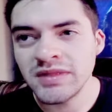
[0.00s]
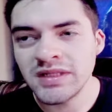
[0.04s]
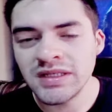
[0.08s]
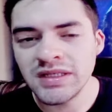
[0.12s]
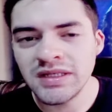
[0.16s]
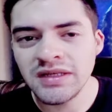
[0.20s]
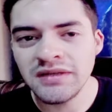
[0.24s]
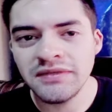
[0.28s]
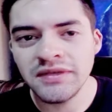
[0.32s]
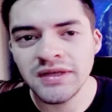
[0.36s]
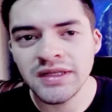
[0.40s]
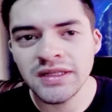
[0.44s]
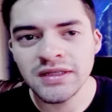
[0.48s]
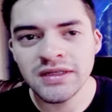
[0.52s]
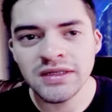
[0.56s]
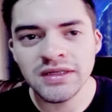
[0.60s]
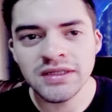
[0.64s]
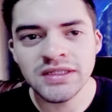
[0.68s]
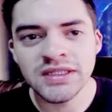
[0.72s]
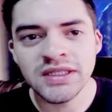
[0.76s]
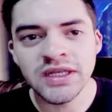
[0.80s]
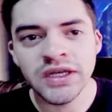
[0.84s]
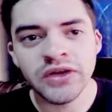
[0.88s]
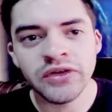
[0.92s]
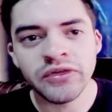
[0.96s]
Even a
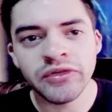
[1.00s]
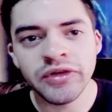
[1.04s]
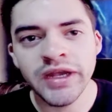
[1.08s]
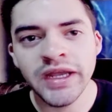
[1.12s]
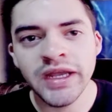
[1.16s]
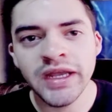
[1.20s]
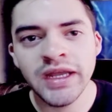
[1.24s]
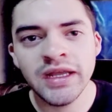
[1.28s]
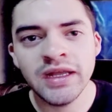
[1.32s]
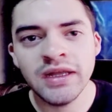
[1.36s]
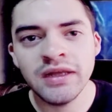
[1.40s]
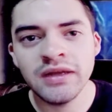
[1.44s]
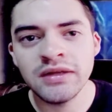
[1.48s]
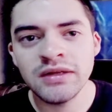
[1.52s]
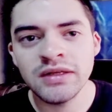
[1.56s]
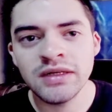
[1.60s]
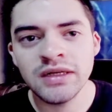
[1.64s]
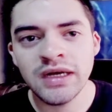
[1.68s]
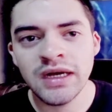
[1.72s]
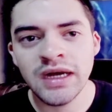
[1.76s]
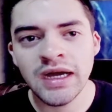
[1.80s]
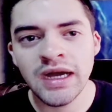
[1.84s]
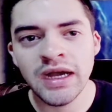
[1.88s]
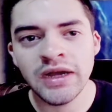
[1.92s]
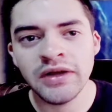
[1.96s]
degree
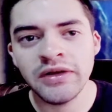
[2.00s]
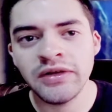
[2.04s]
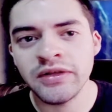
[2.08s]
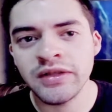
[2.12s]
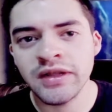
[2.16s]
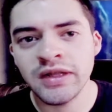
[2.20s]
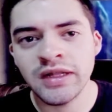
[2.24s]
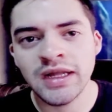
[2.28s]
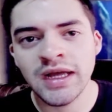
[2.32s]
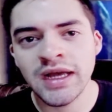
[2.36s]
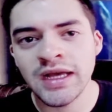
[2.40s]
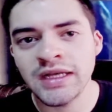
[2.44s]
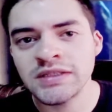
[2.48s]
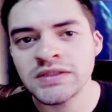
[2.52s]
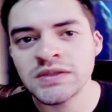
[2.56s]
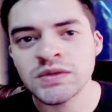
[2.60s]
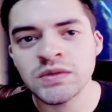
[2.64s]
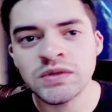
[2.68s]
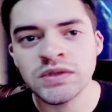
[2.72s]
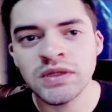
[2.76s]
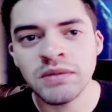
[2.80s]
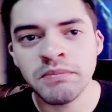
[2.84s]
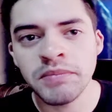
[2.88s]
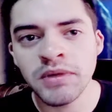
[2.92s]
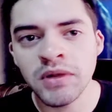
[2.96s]
higher than a high
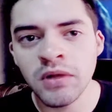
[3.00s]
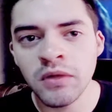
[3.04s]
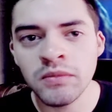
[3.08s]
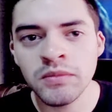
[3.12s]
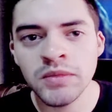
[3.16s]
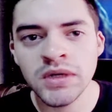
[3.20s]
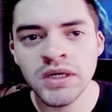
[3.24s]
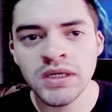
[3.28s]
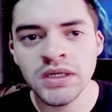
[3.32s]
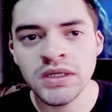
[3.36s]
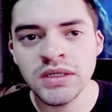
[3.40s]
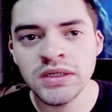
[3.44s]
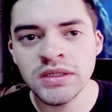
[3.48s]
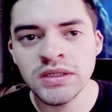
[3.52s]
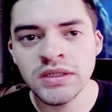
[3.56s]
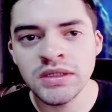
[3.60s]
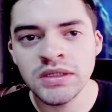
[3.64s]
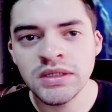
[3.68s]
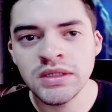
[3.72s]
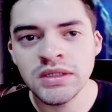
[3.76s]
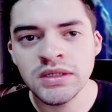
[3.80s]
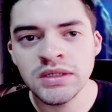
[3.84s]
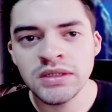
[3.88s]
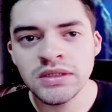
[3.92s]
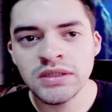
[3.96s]
school diploma,
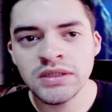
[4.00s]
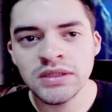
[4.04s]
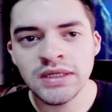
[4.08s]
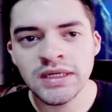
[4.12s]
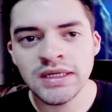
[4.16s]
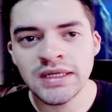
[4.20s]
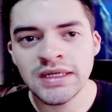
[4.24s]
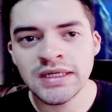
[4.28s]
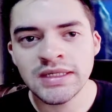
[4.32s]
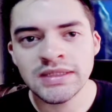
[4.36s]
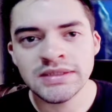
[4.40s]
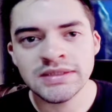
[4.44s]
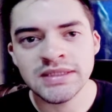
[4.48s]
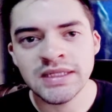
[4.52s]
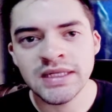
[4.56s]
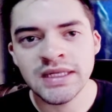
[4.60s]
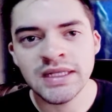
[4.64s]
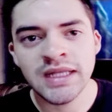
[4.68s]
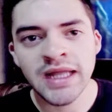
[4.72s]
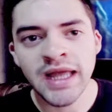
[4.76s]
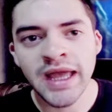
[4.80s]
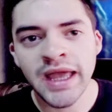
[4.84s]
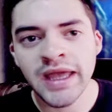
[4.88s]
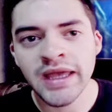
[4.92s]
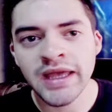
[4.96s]
as
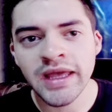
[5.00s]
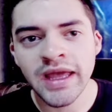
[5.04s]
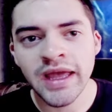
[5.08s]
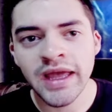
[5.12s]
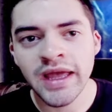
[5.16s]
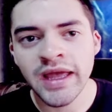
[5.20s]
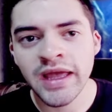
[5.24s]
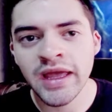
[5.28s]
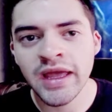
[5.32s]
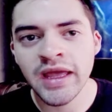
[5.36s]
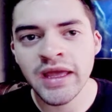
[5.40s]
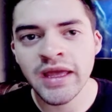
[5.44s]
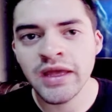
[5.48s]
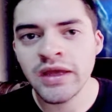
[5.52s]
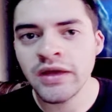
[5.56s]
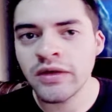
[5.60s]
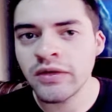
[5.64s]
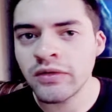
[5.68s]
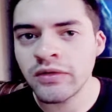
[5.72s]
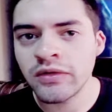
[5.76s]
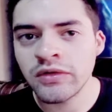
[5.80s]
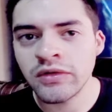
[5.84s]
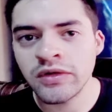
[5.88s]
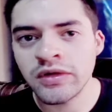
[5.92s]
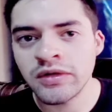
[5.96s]
an AA
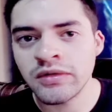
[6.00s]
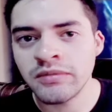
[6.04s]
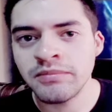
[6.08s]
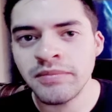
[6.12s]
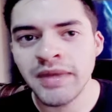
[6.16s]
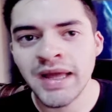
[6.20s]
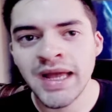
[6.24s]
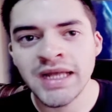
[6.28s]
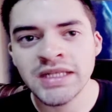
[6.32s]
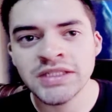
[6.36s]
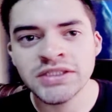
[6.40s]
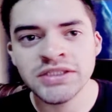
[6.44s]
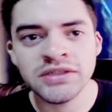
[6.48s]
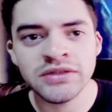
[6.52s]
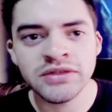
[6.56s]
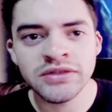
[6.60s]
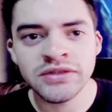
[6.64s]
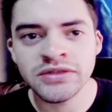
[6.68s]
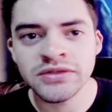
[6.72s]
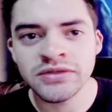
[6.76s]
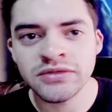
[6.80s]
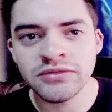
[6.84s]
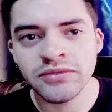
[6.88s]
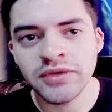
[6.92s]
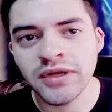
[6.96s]
or a
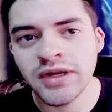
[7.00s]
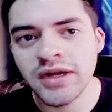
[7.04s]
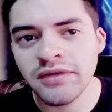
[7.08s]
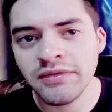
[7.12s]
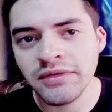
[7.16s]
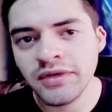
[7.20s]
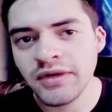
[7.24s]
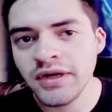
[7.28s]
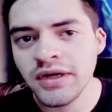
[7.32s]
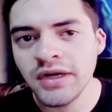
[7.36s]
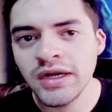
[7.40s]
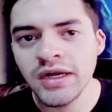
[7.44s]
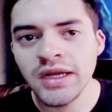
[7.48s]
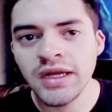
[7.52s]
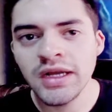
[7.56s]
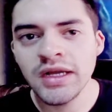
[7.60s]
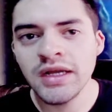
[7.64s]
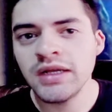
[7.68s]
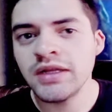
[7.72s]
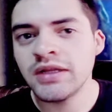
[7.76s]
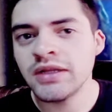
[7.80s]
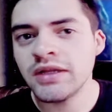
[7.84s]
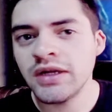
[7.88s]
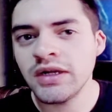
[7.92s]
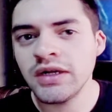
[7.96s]
bachelor's or whatever,
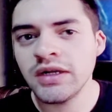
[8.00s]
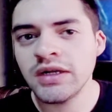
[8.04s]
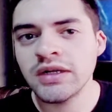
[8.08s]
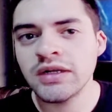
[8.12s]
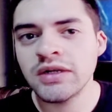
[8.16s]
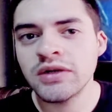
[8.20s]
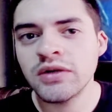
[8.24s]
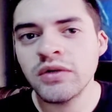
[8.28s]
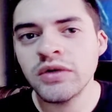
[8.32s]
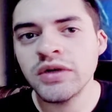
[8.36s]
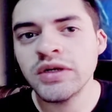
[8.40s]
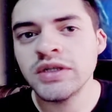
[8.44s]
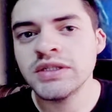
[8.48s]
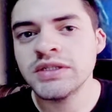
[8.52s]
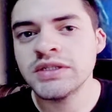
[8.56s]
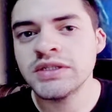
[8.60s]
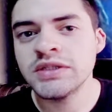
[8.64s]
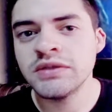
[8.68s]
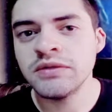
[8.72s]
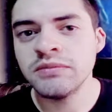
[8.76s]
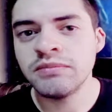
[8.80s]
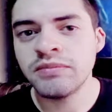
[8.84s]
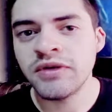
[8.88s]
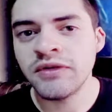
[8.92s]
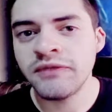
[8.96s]
they're going
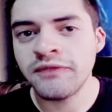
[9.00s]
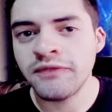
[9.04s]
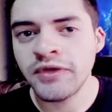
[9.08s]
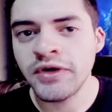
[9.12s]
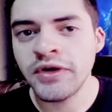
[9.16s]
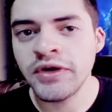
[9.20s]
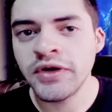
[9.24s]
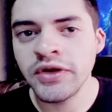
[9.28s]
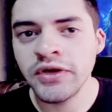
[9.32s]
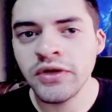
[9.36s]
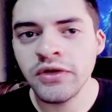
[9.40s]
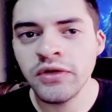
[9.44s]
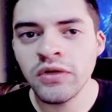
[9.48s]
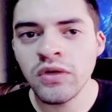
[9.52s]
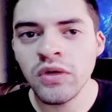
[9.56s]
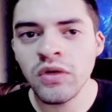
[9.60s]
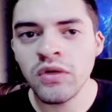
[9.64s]
to prefer you